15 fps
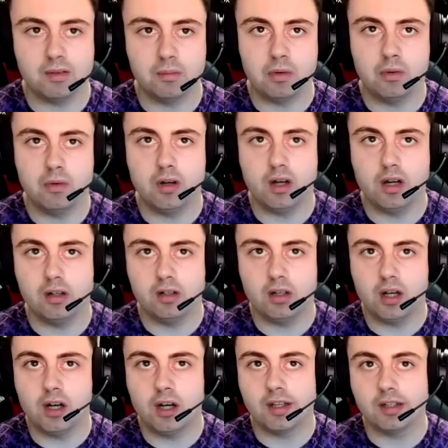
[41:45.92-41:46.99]
Well,
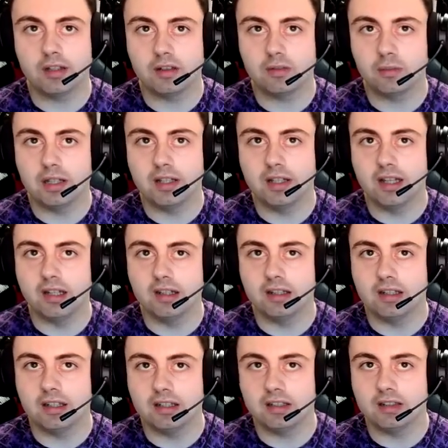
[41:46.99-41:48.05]
I went
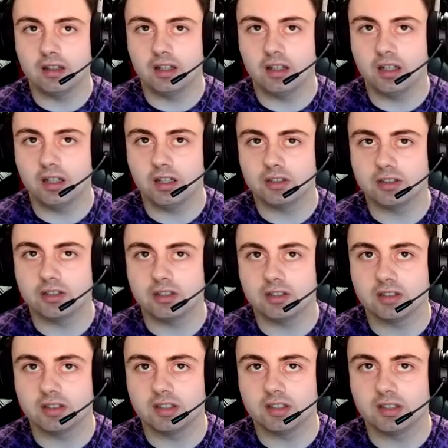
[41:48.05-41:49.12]
there and I asked,
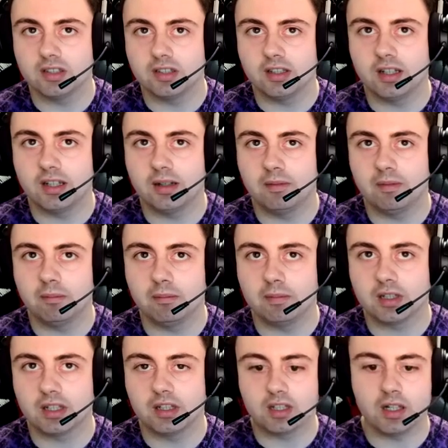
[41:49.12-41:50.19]
can
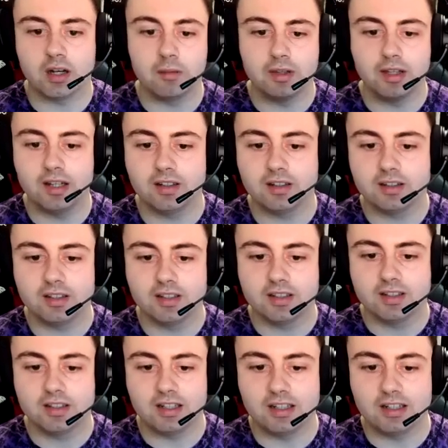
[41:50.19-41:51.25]
I go up there?
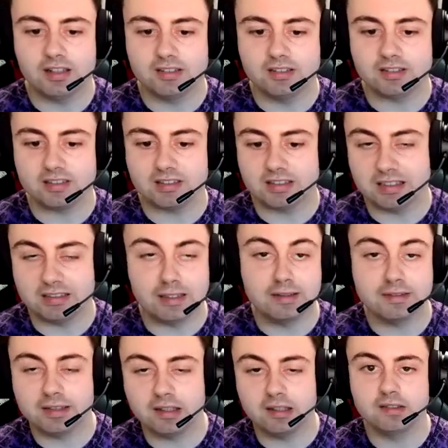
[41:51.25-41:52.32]
And
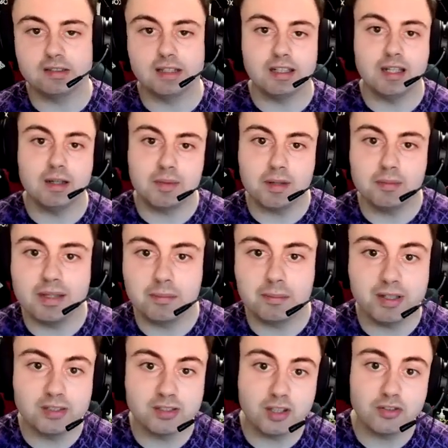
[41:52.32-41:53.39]
they let me up there,
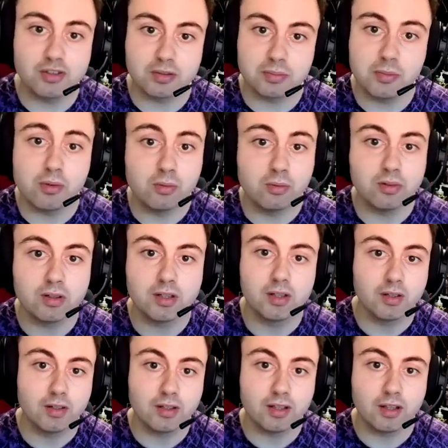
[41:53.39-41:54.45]
but it's so small.
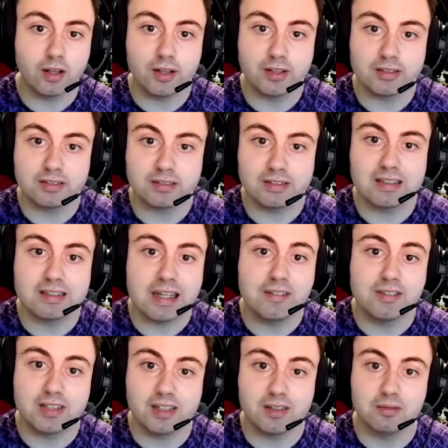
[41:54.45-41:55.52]
Like
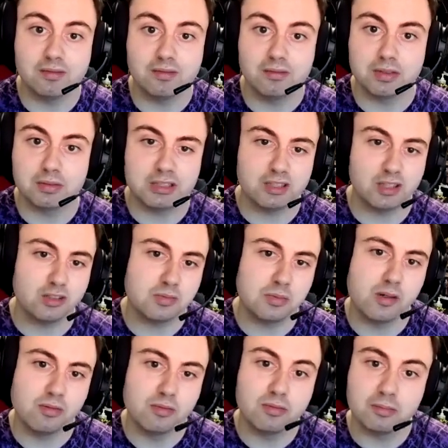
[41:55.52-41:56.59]
Dave Tennant must be so
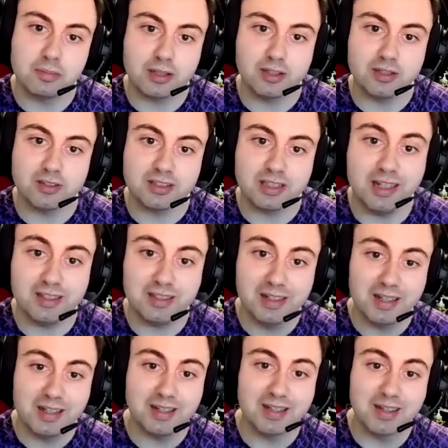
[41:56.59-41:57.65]
small because
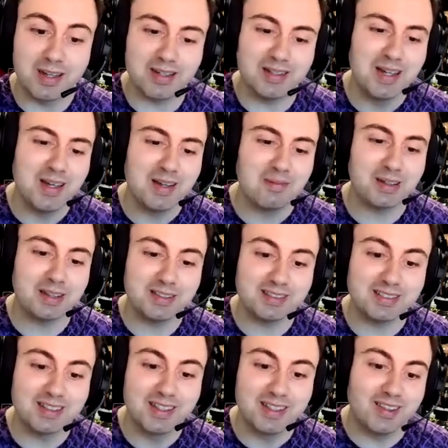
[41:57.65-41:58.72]
because
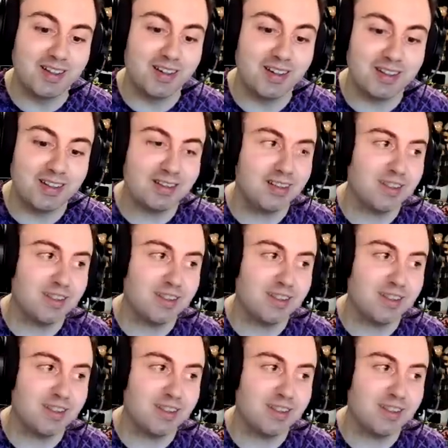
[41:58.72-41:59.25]
like